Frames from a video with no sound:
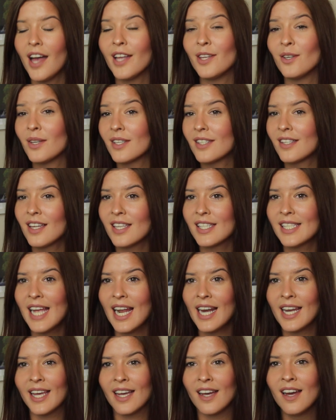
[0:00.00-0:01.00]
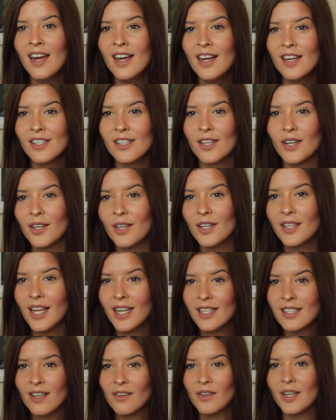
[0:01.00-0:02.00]
and you can start selling so
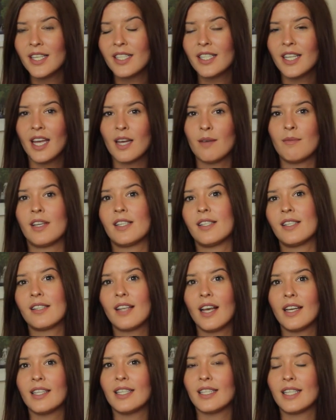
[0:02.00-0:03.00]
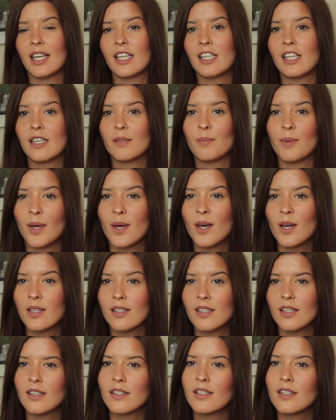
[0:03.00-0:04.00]
that's a great thing about Society 6 is
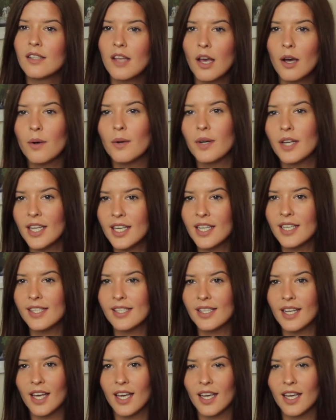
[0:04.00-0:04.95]
because it's so easy